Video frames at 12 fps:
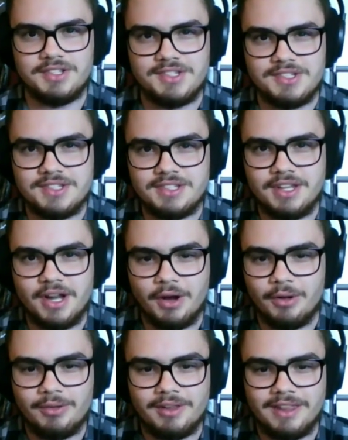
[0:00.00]
you know,
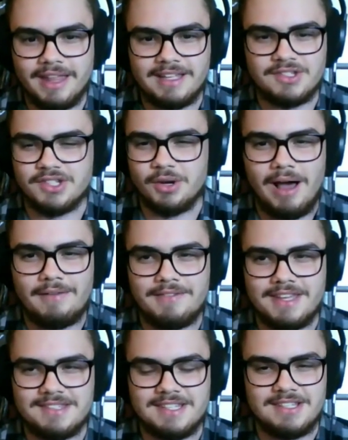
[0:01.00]
like it's so obvious that
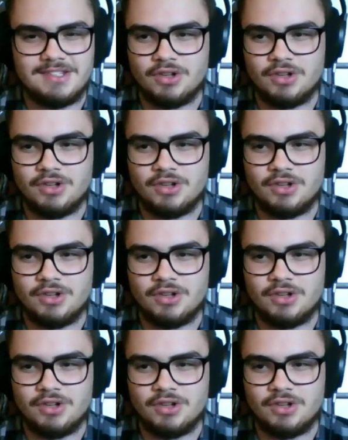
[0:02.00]
he's trying